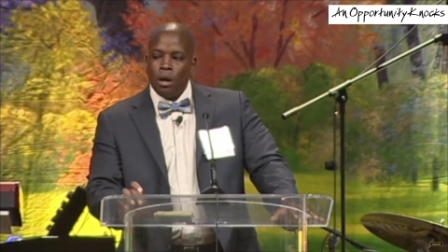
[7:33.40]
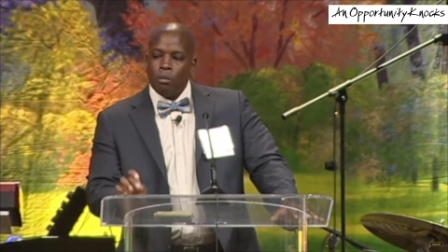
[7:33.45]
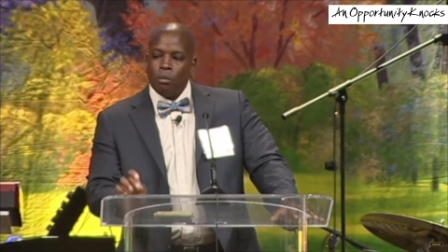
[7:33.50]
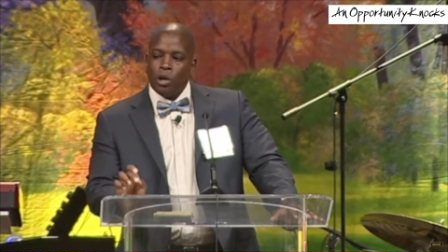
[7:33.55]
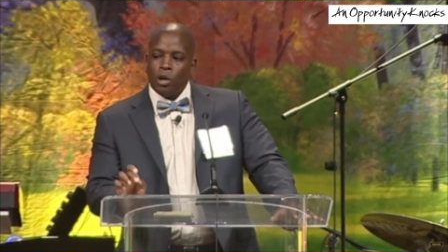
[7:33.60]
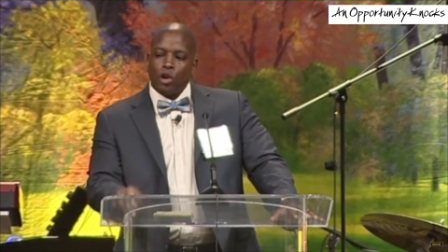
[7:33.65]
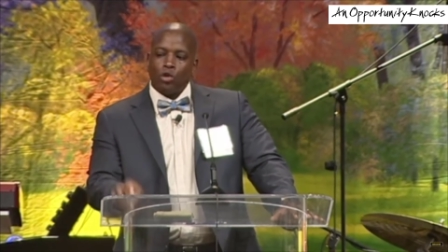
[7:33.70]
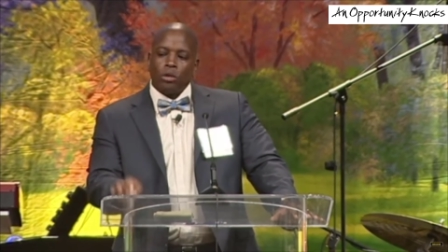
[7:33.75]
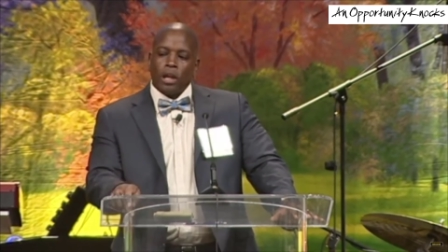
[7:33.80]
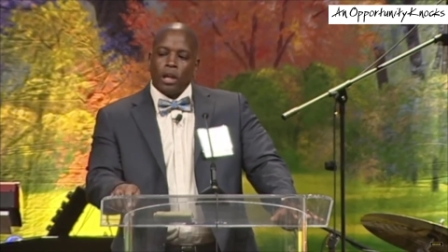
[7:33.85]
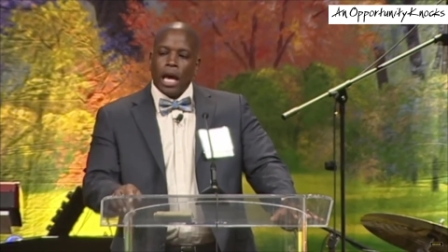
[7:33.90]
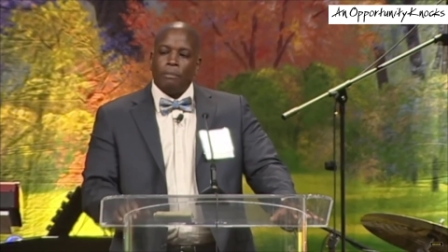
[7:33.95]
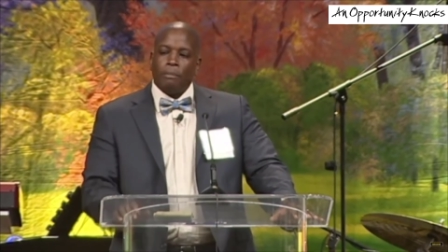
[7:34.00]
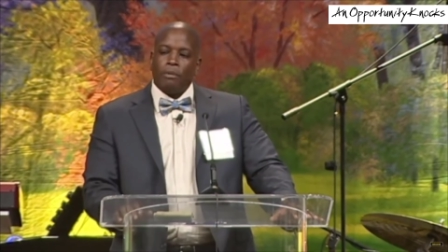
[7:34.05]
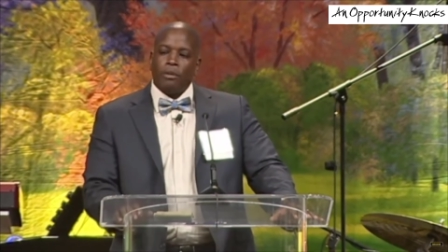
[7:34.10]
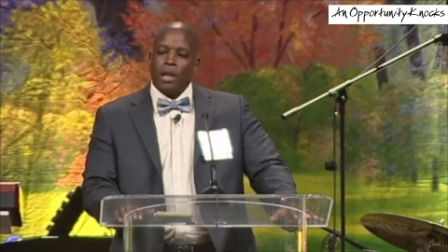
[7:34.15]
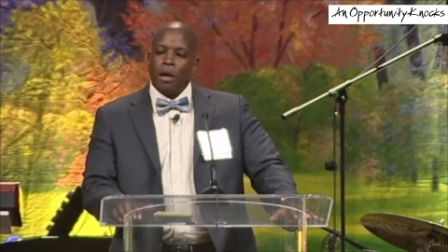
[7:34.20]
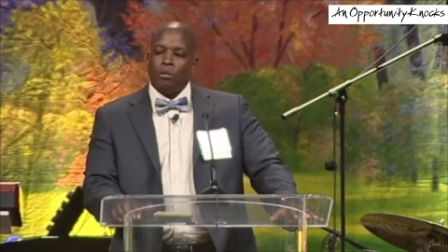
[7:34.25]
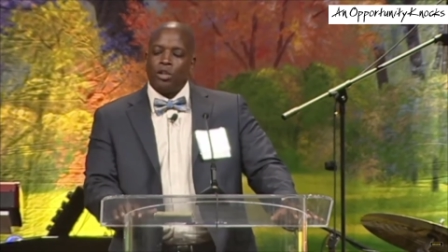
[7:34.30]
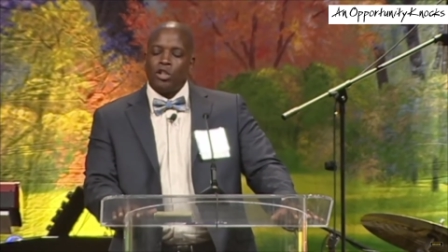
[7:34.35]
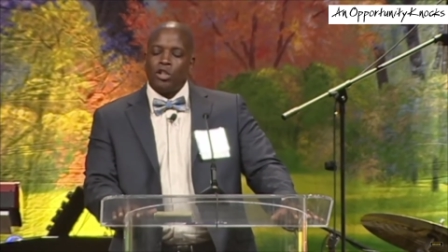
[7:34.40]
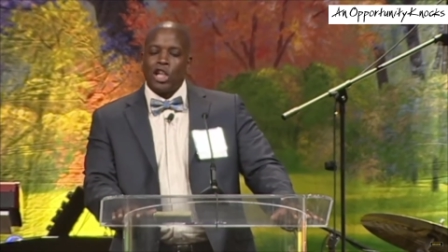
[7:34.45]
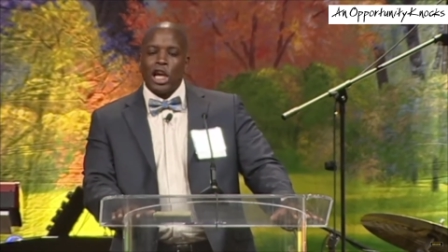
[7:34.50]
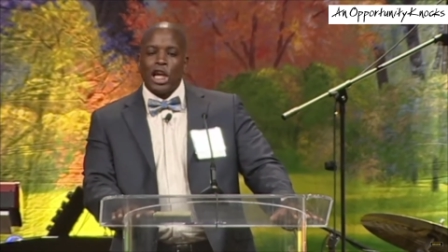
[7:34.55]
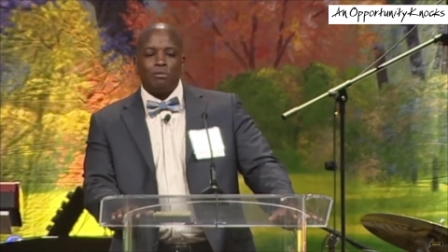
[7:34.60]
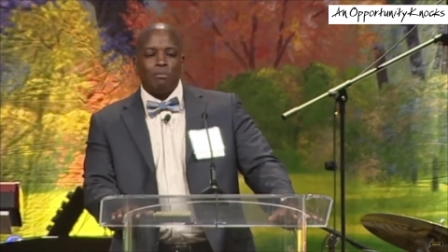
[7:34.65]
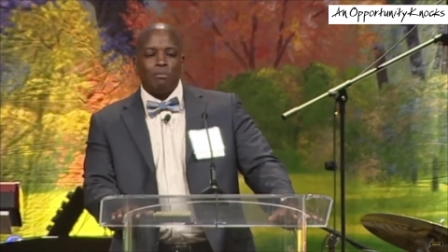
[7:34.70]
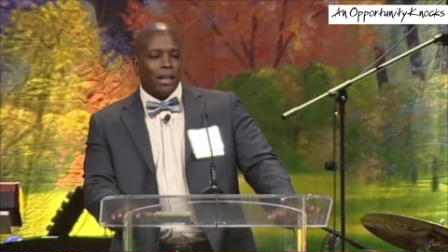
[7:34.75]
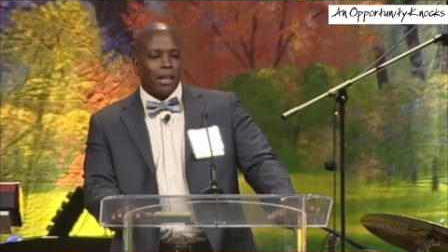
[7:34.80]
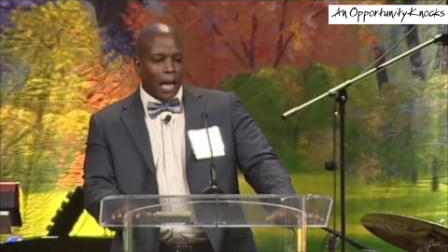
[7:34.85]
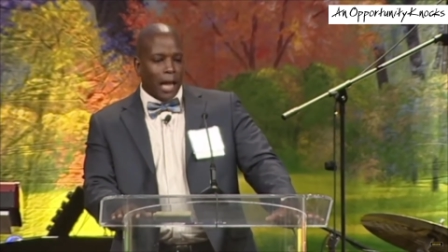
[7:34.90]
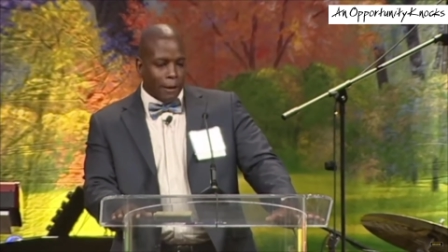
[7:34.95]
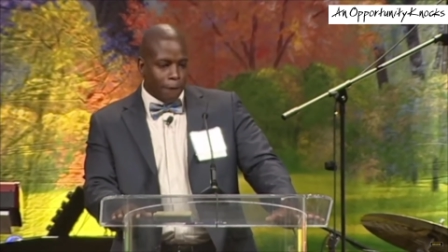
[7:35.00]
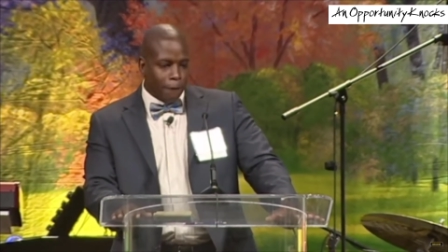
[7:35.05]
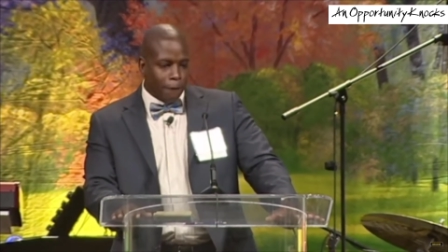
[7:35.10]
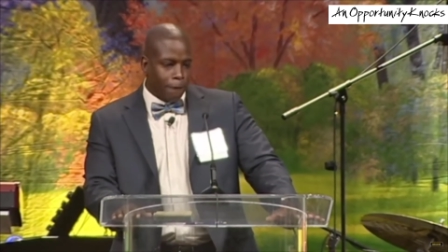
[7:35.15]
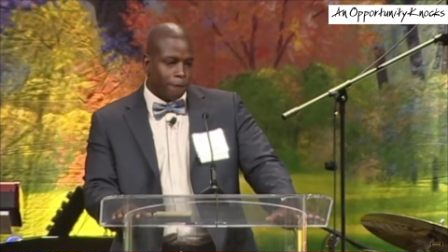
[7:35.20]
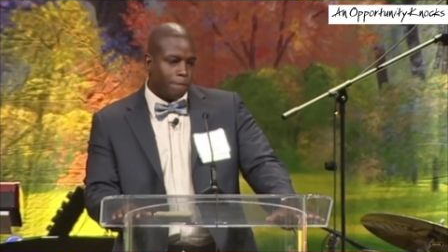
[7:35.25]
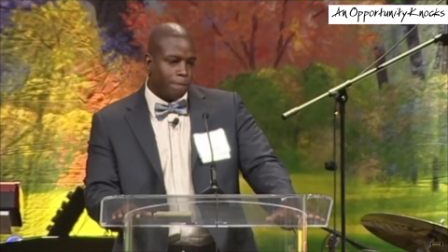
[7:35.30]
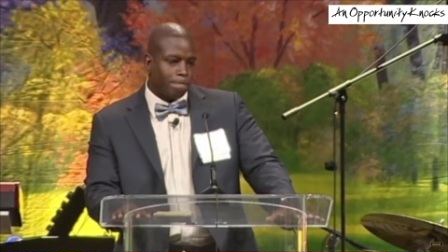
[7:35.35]
But here's what happened that would change my
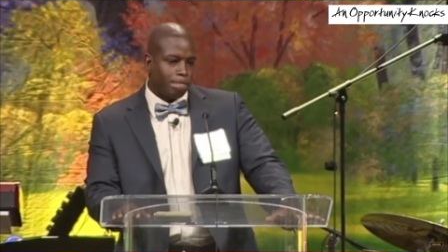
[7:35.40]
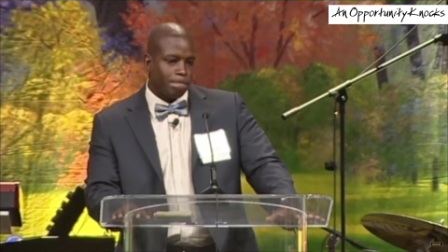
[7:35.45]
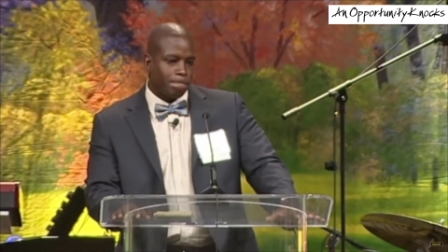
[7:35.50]
life.